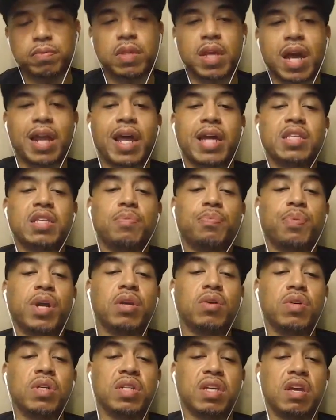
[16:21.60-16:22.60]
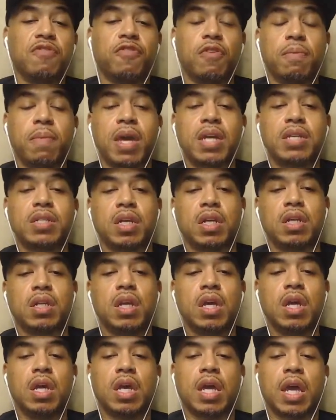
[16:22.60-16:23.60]
like to bring you this information,
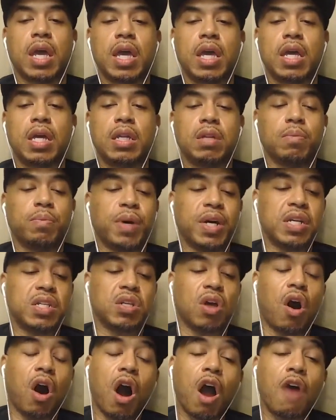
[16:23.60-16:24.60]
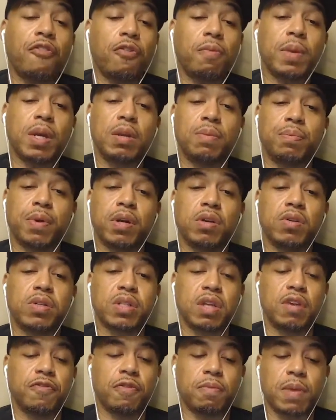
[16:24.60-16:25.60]
but it's hard for me to bring you this
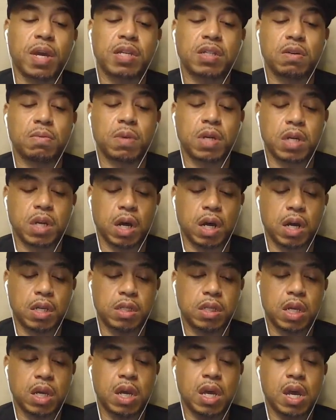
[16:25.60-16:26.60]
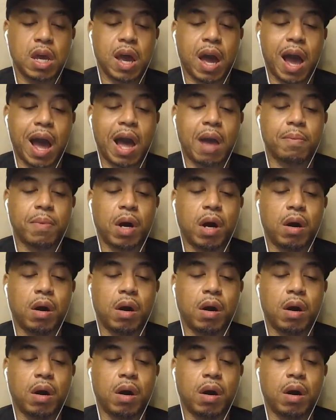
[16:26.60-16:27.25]
information because I'm